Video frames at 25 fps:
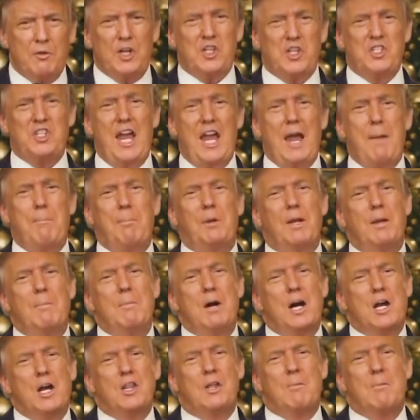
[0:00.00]
For example,
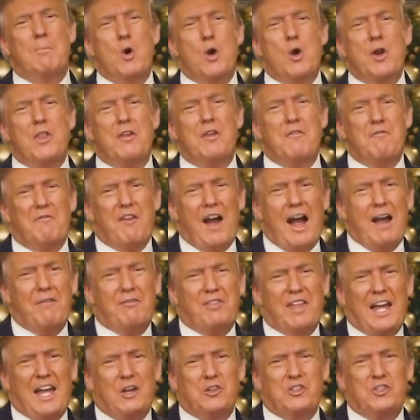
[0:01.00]
among the more than
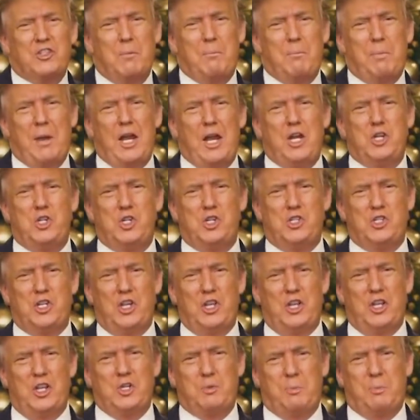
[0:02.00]
5,000 pages
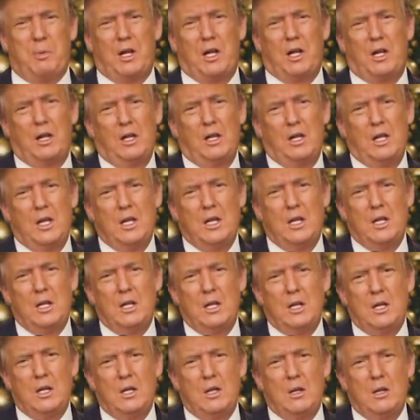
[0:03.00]
in this bill,
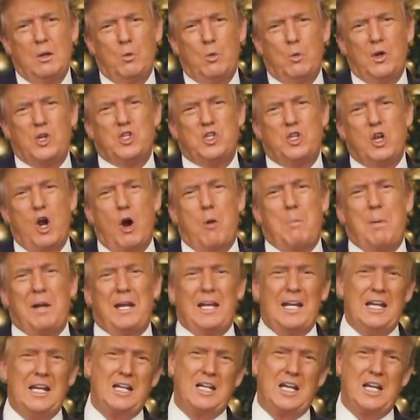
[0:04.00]
which
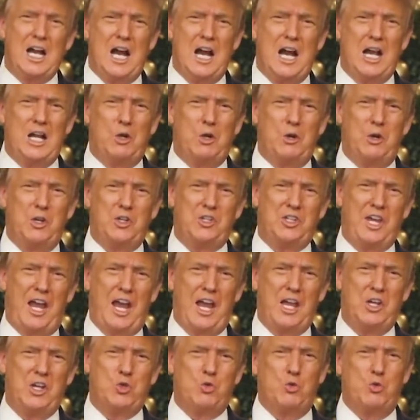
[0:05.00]
nobody in Congress
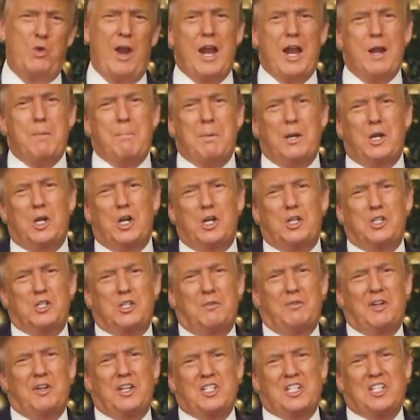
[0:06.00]
has read because
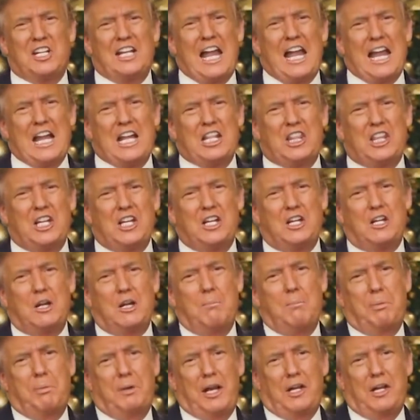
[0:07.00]
of its length and
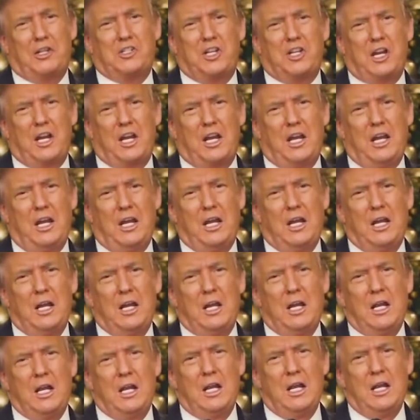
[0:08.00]
complexity,
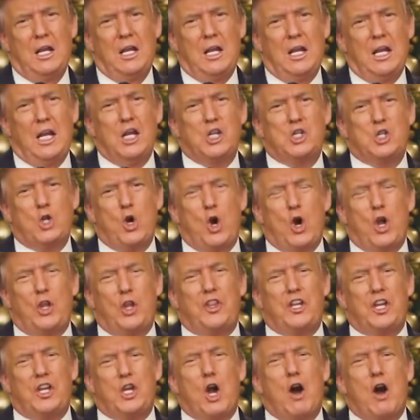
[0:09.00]
it's
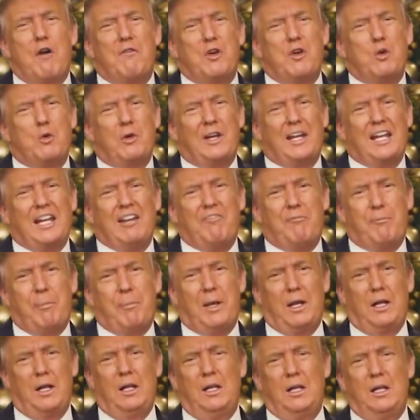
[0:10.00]
called the COVID Relief
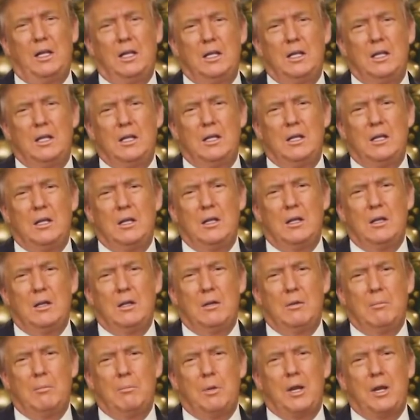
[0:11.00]
Bill,
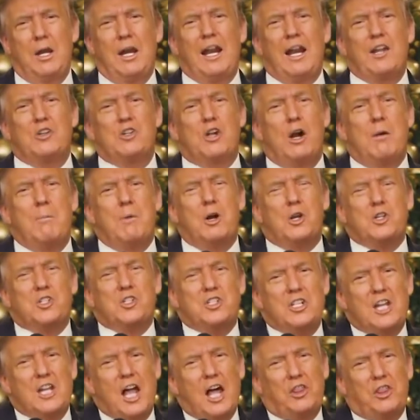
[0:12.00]
but it has
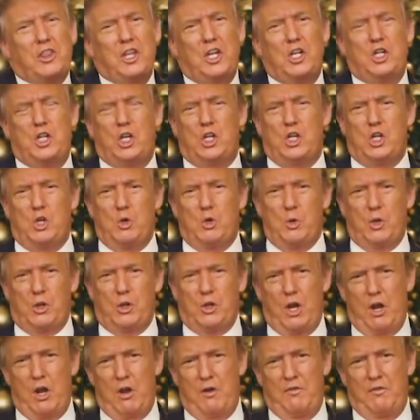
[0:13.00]
almost nothing to do
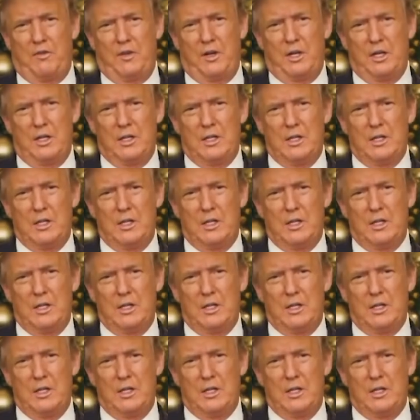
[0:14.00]
with COVID.